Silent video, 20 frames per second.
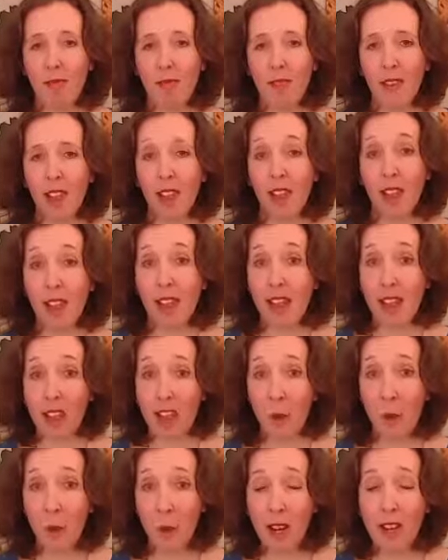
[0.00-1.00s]
and is
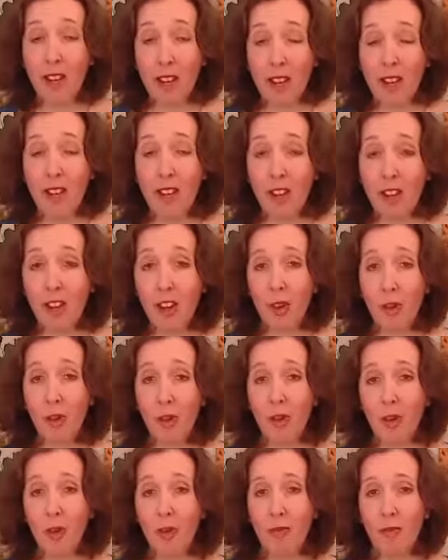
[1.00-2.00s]
there witnessing you,
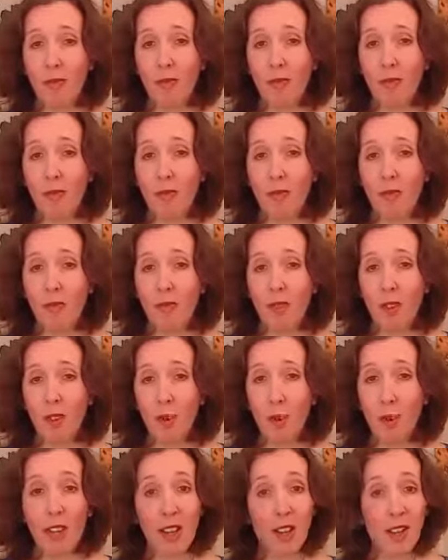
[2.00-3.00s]

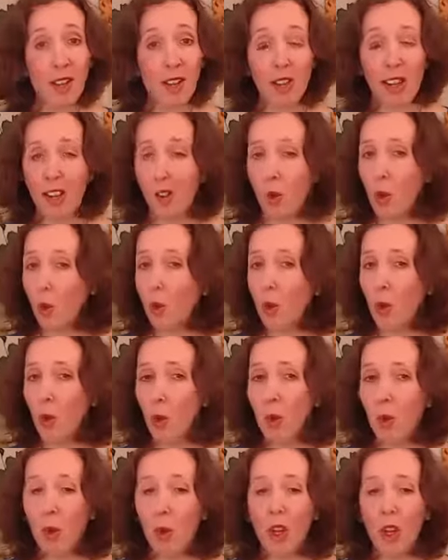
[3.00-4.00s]
witnessing in all
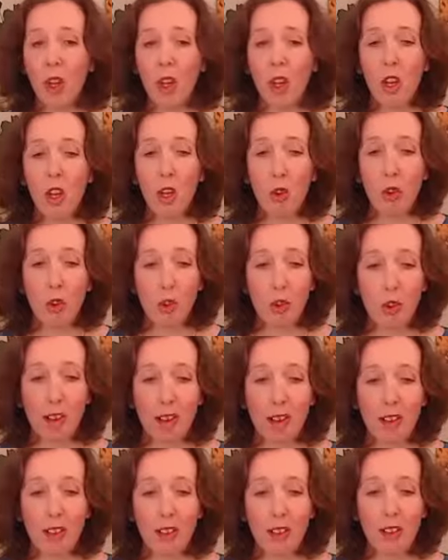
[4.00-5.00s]
your
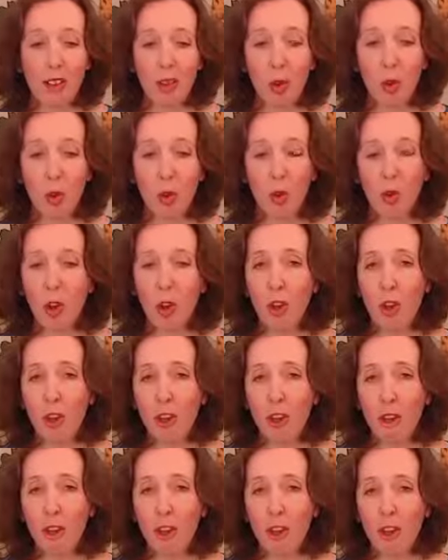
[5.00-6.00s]
grace and all your
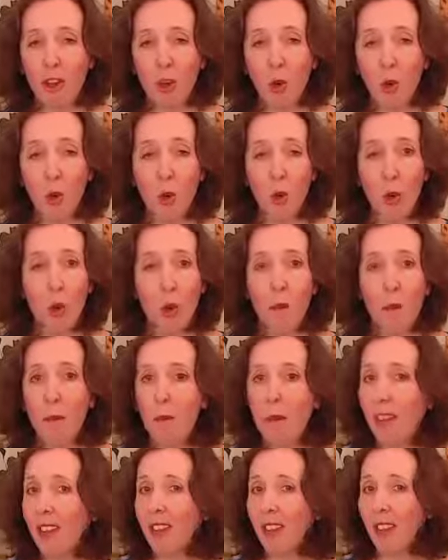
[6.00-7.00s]
love and all your
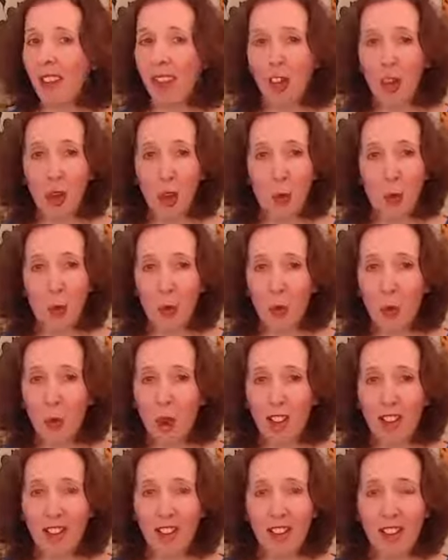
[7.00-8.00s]
messy human
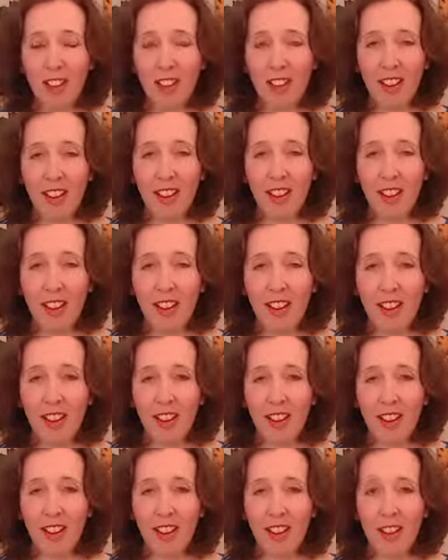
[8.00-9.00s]
ways,
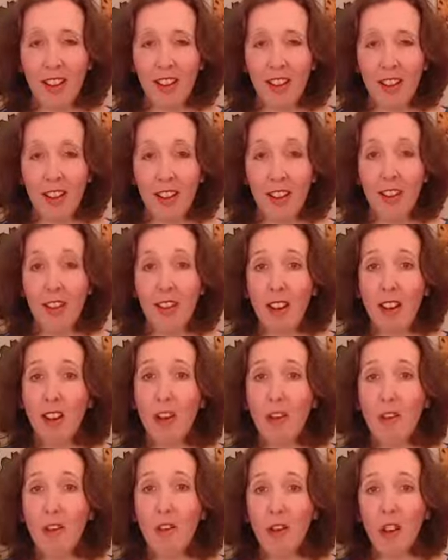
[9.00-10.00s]
and still
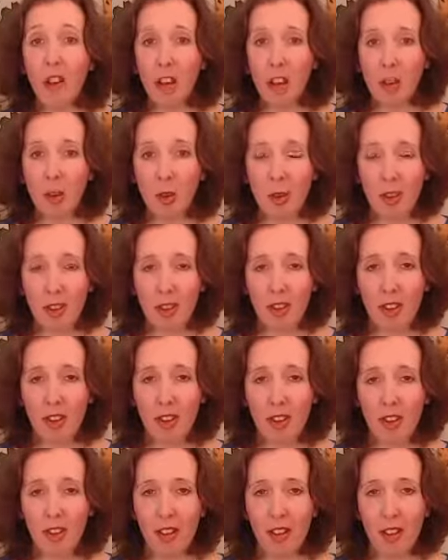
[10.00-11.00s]
loving you,
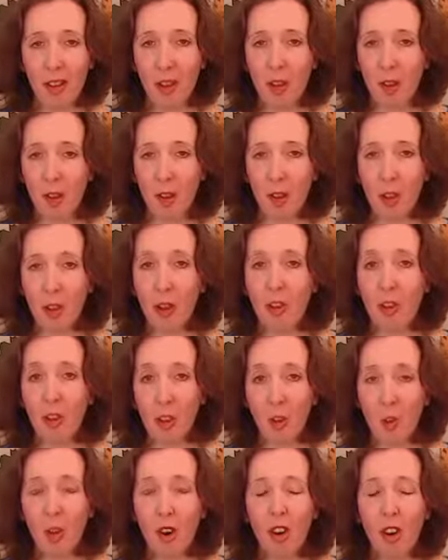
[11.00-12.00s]
loving you as
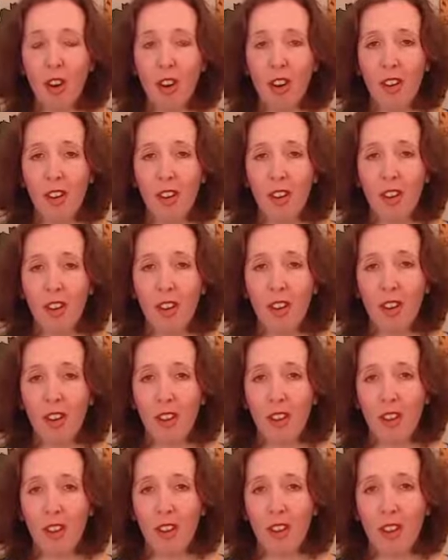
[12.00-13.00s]
you are
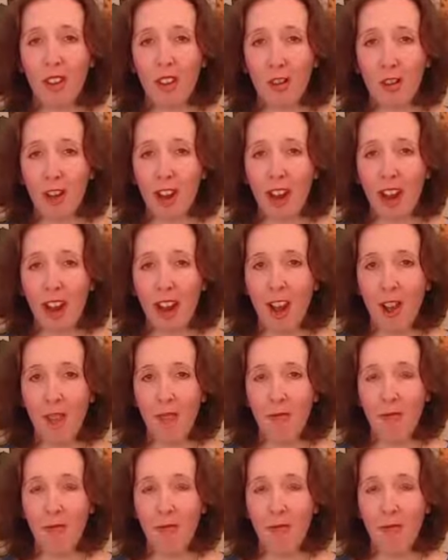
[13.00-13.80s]
right now.